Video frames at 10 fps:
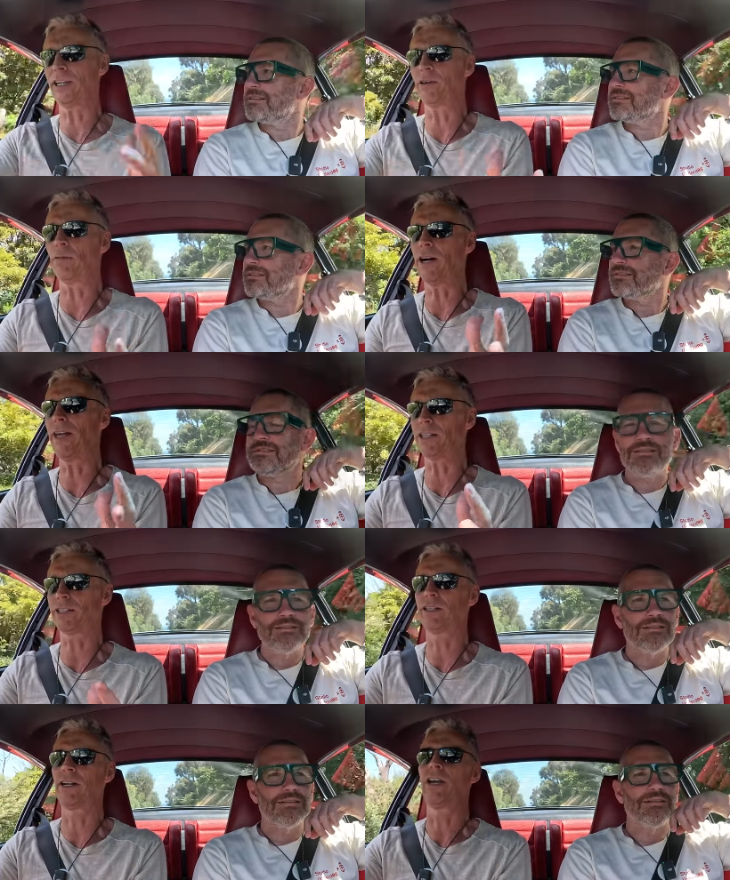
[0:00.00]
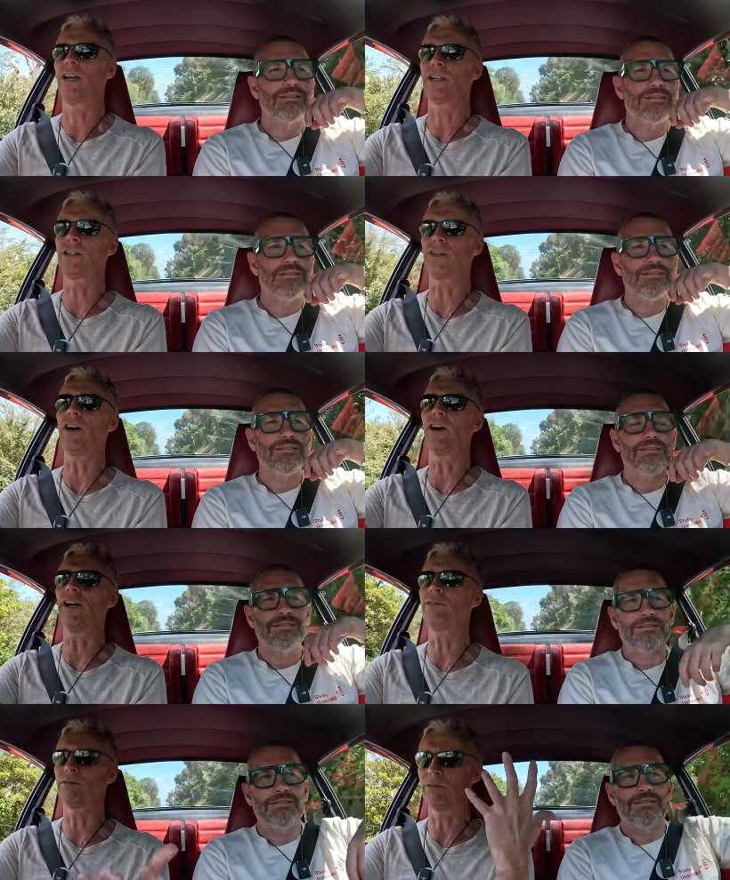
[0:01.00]
Speaker 1: and the way that's
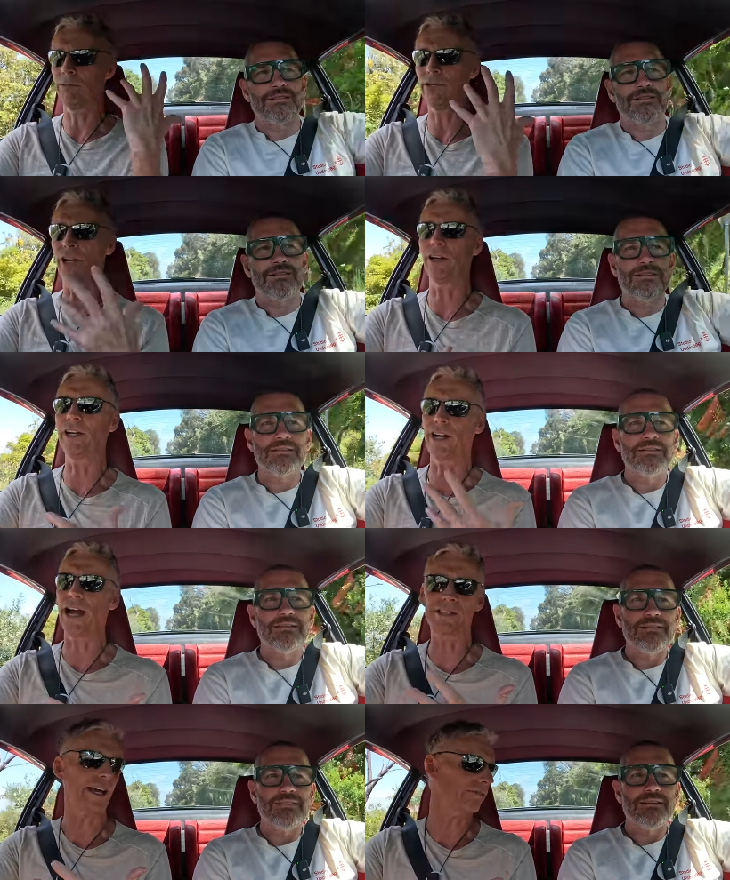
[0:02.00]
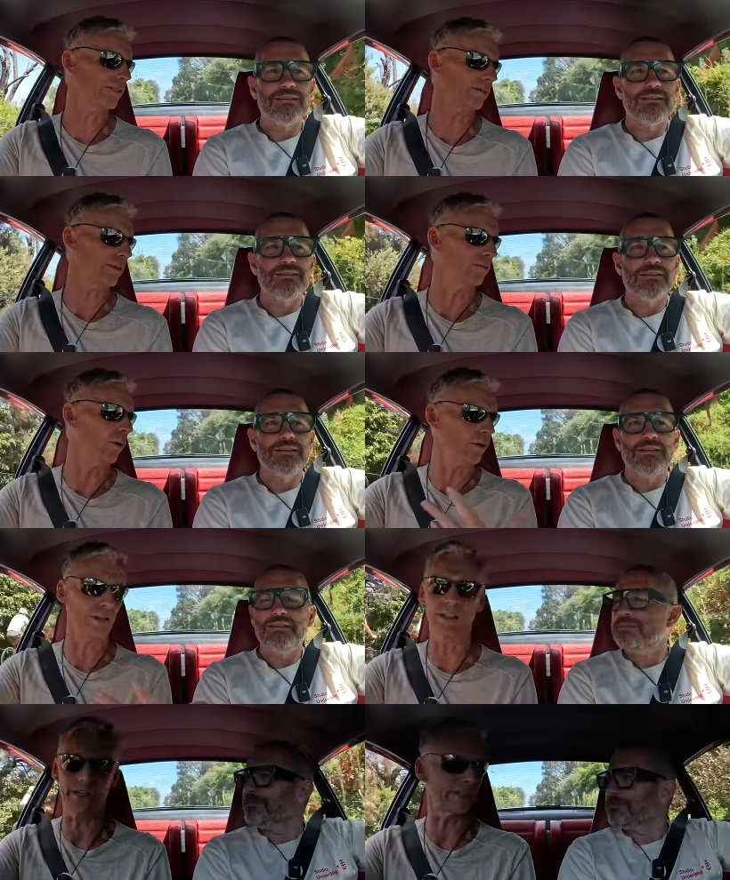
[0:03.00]
designed with no lid has to have something more
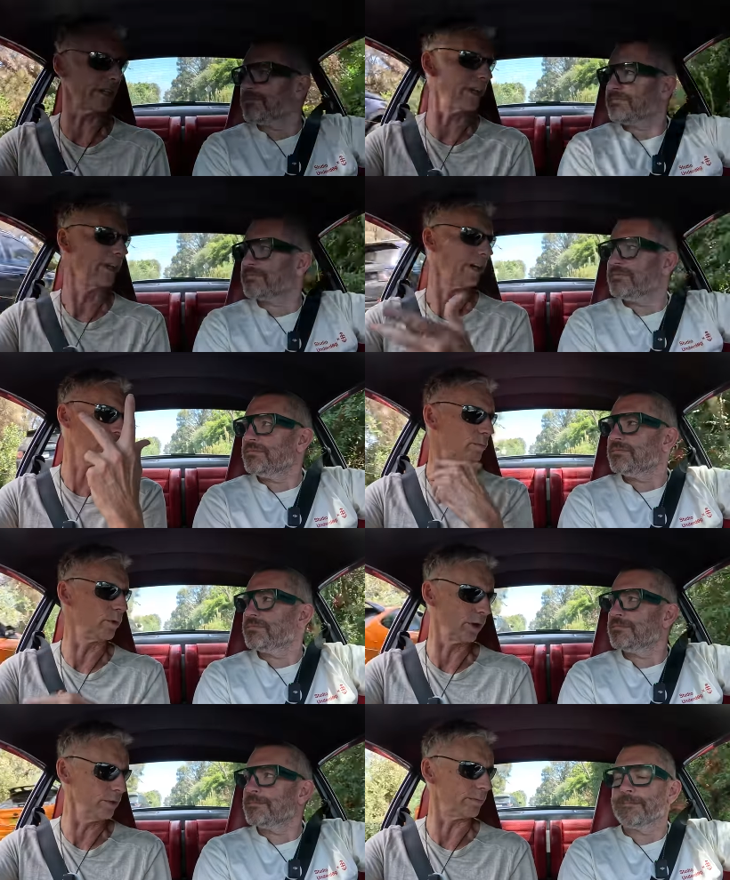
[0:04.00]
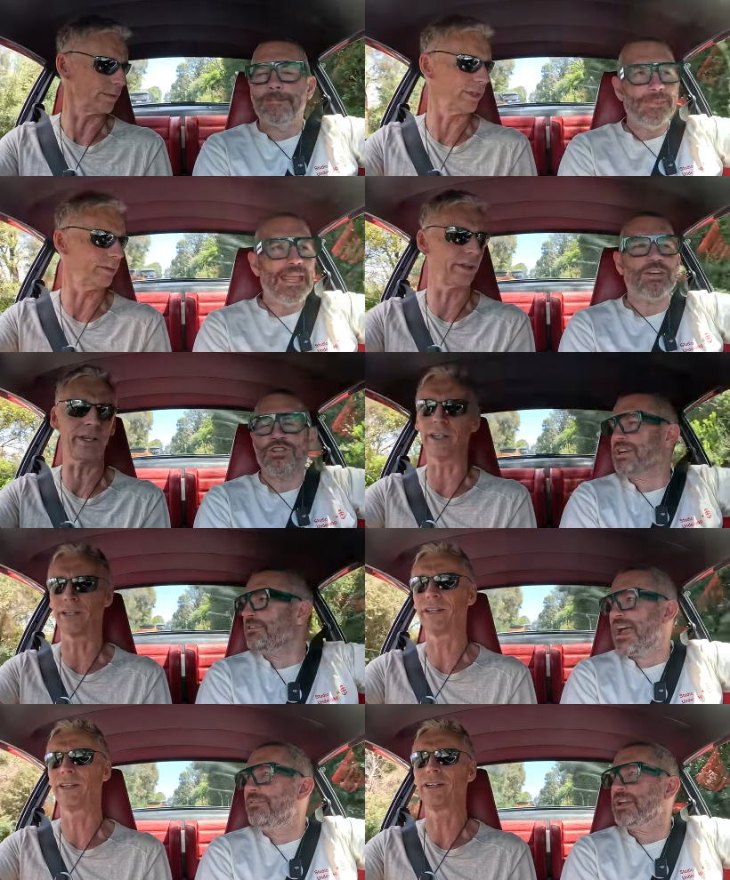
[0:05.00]
than just a, a normal coupe.
Speaker 2: Yeah, because they're
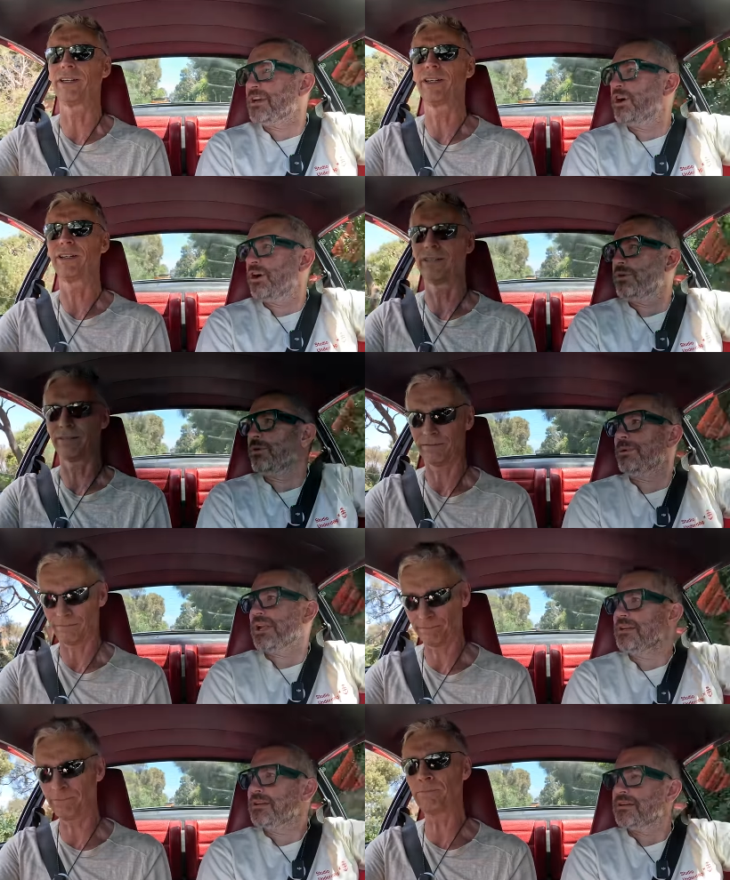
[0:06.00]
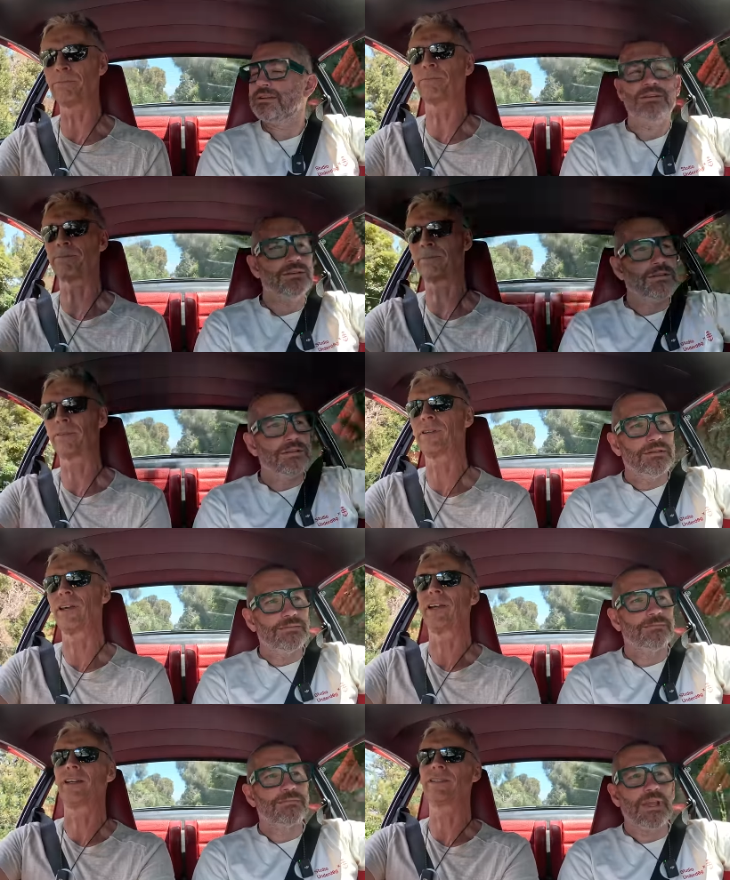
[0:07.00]
a heavier car normally. Mm.
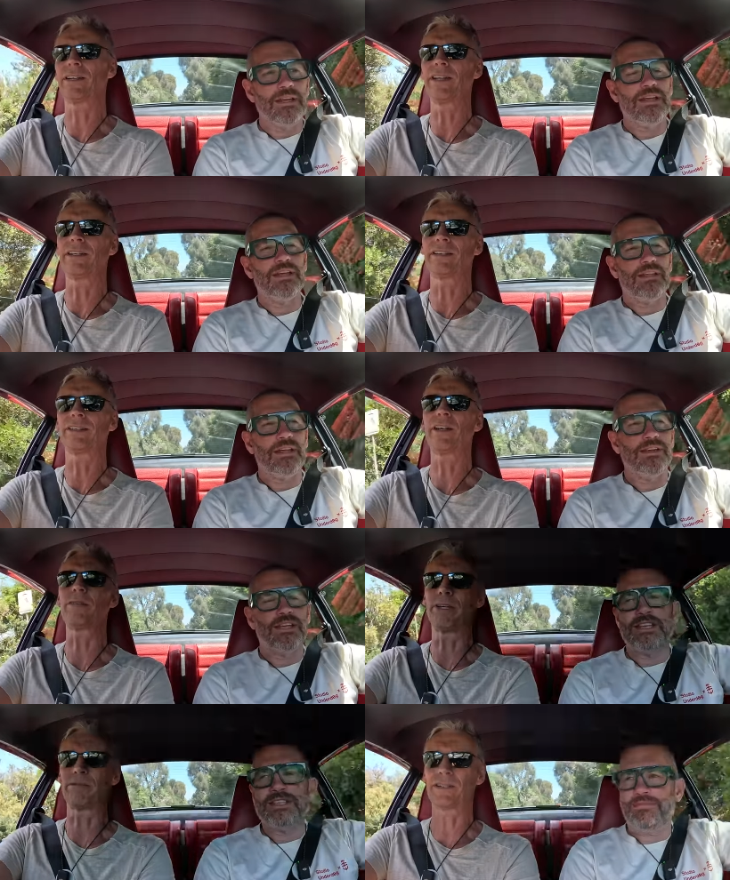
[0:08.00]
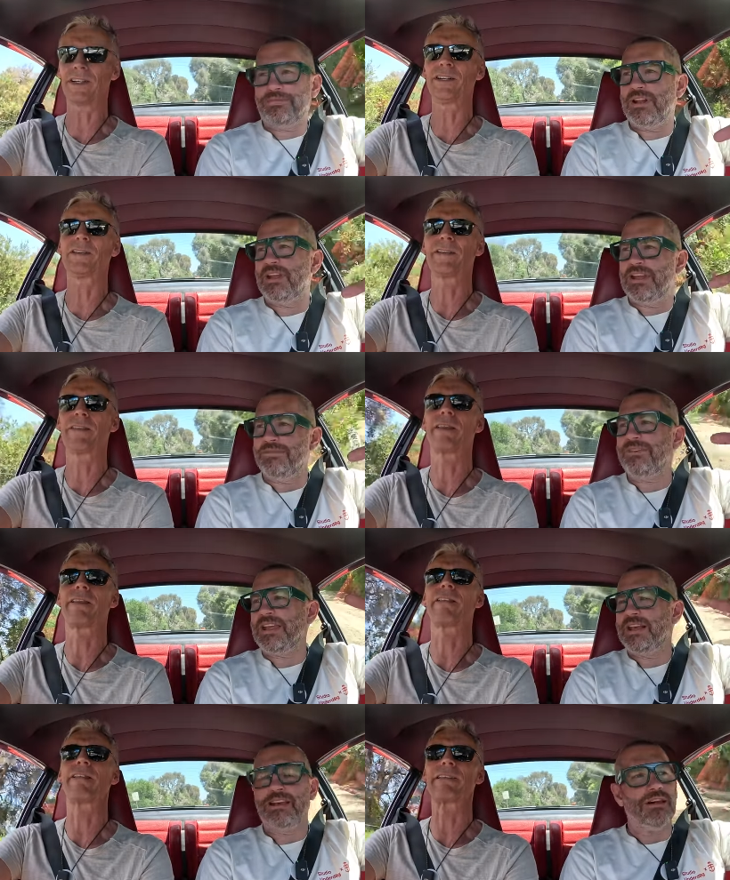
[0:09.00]
So and you and you can definitely
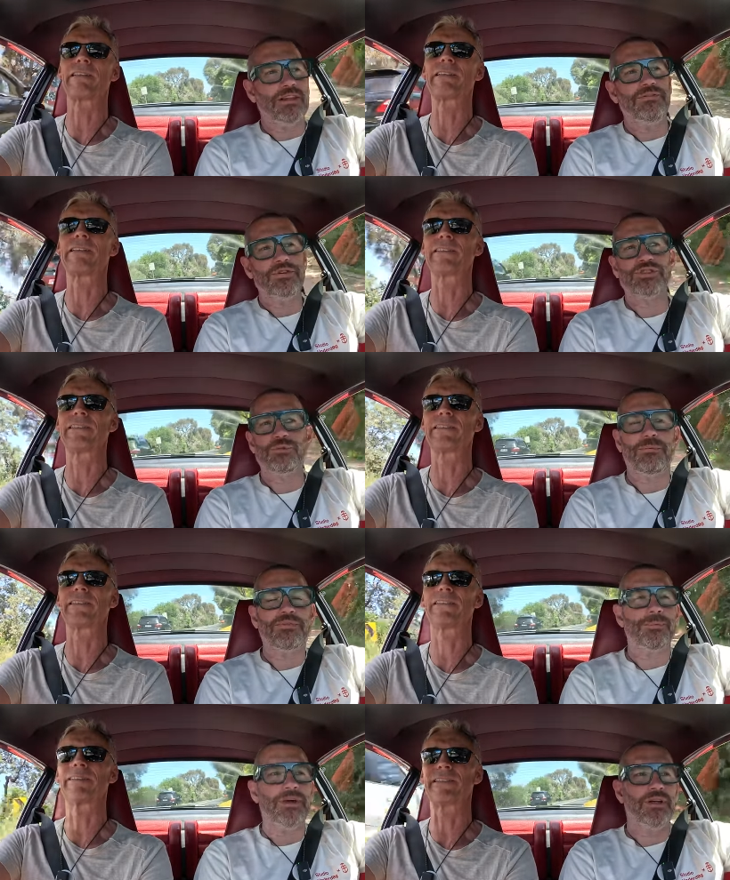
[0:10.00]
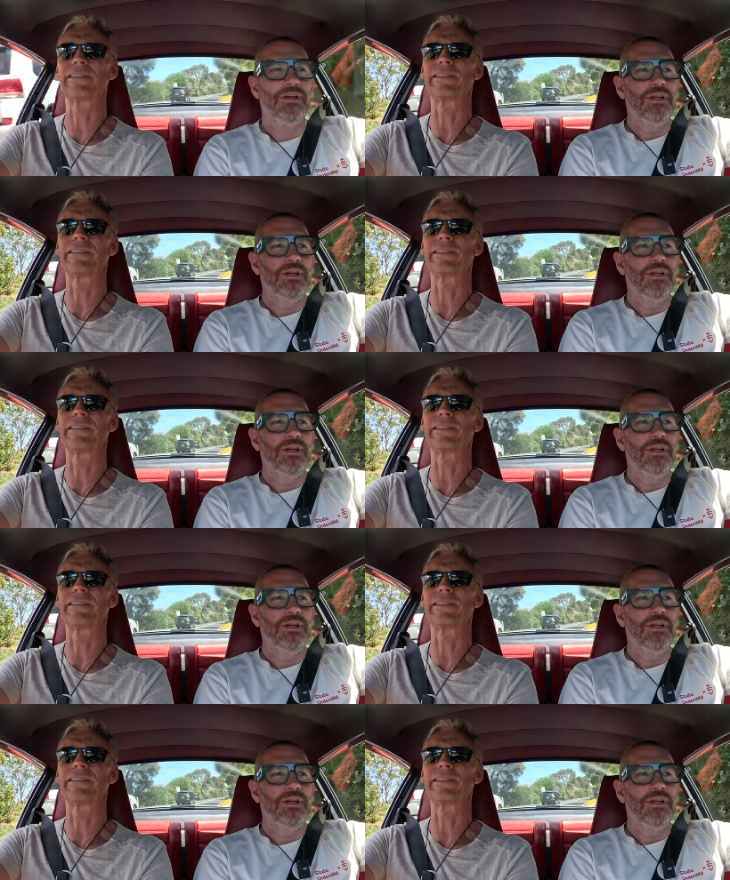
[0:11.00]
feel it. Like if you swap from a